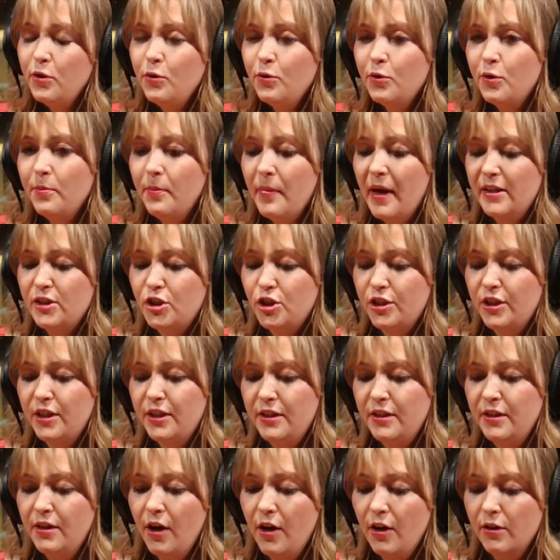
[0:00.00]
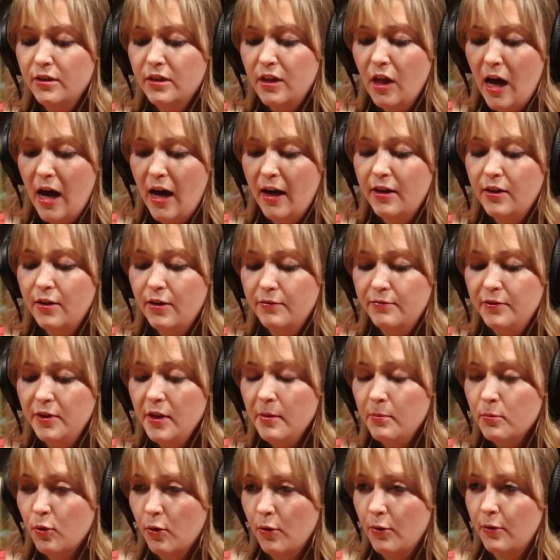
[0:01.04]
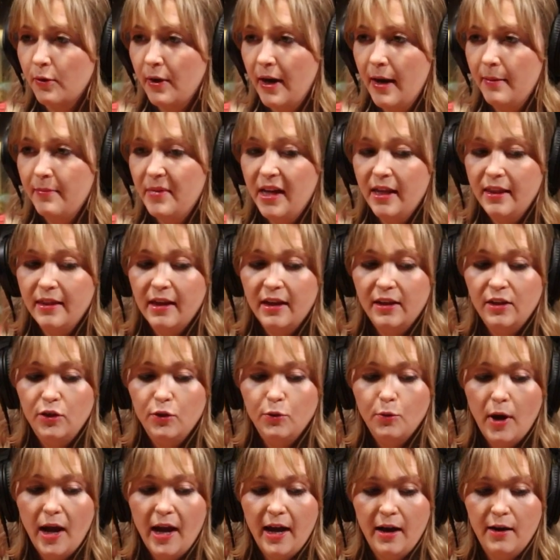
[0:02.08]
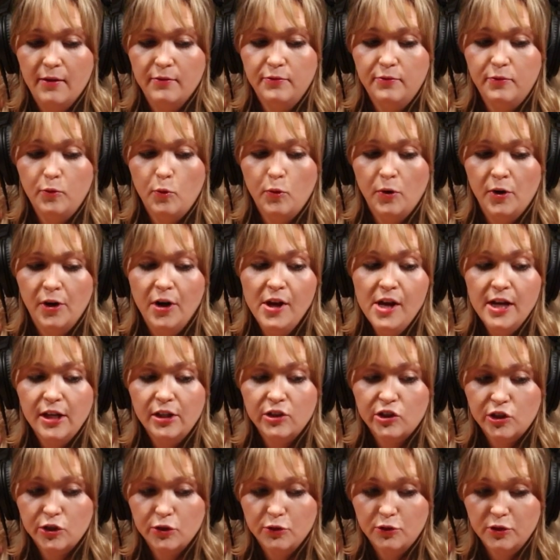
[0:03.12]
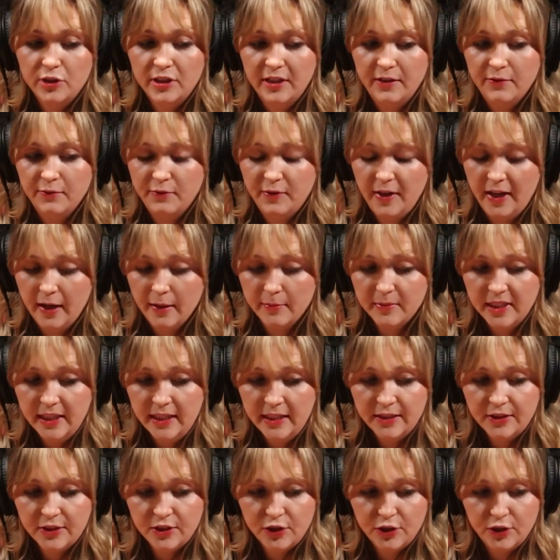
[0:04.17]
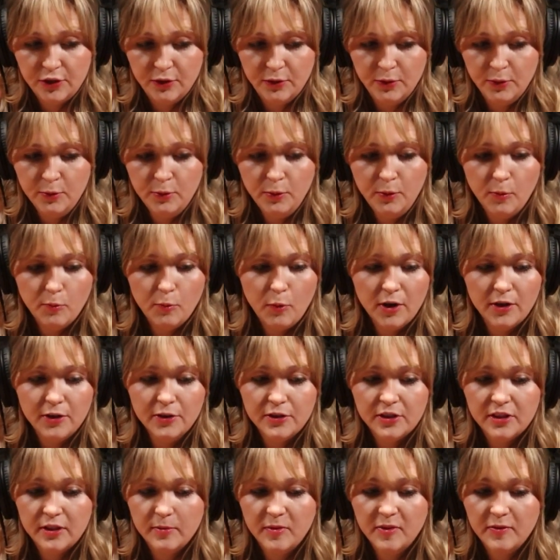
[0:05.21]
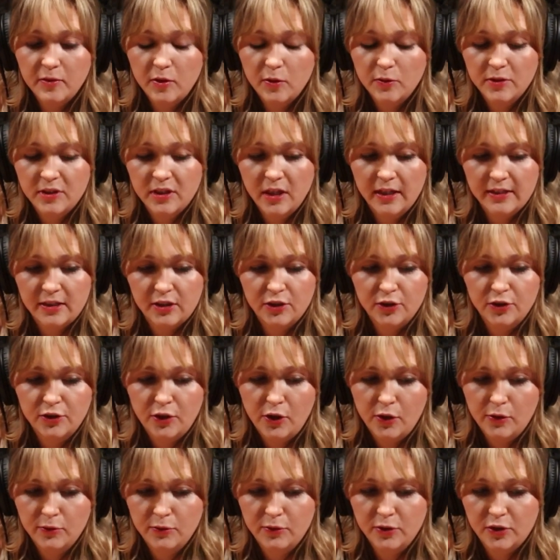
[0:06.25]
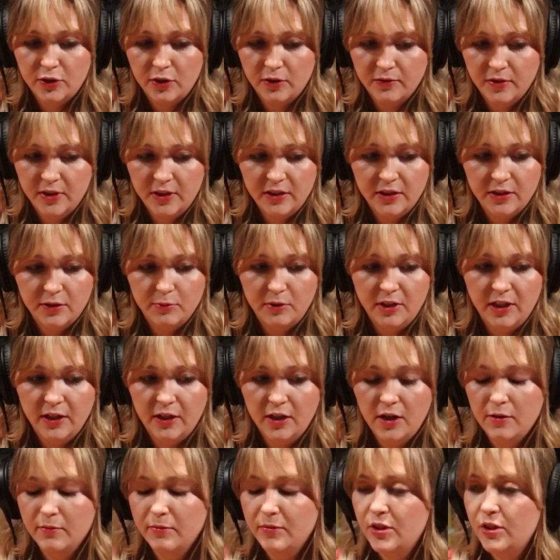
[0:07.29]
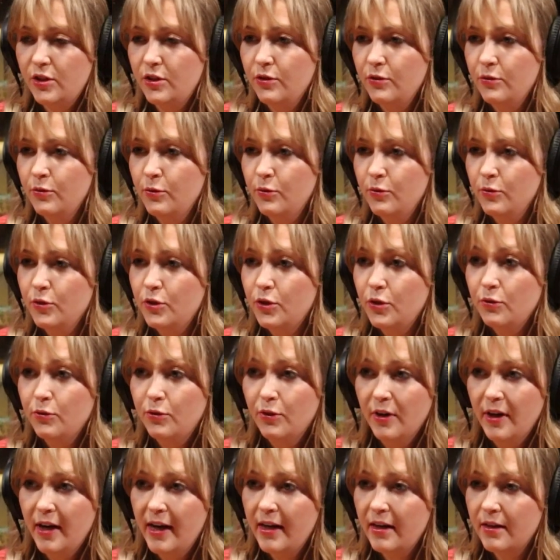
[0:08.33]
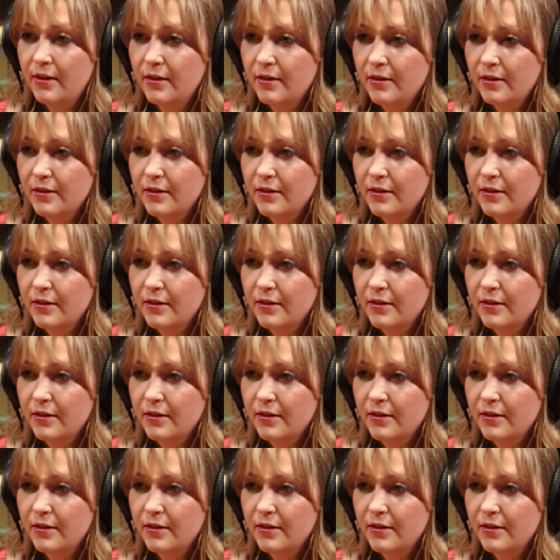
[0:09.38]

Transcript: you had mentioned a lot of the programming that you have for children and families, too. What are some of those lesser-known services when it comes to tutoring?